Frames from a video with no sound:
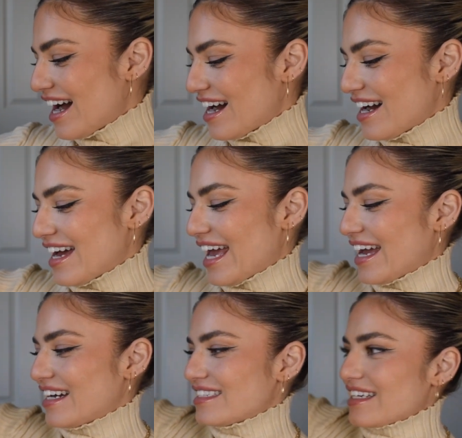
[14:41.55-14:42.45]

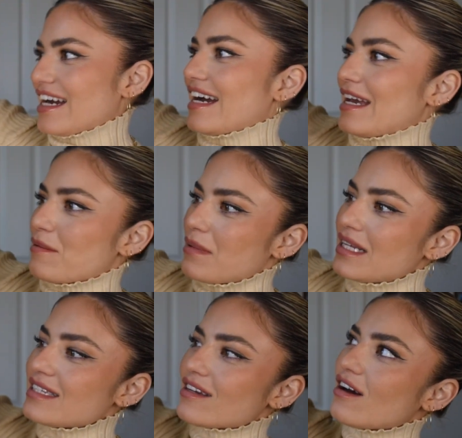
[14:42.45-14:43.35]
and I
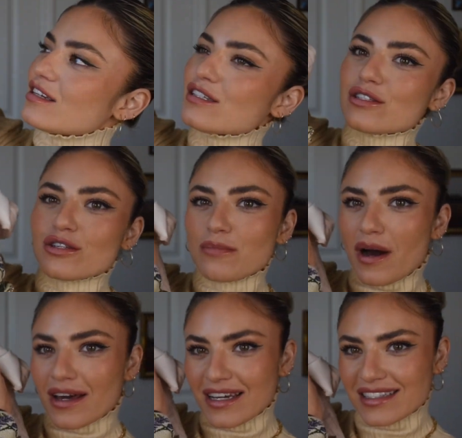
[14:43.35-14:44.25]
pinned it on to the
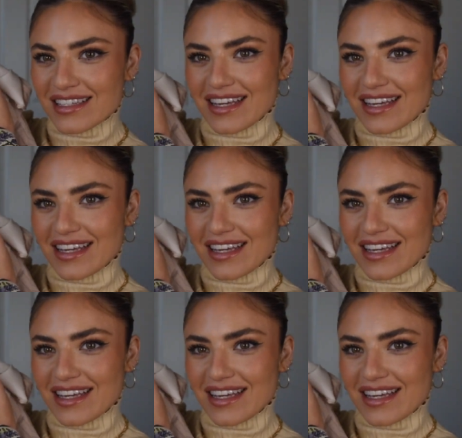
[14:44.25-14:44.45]
bodice,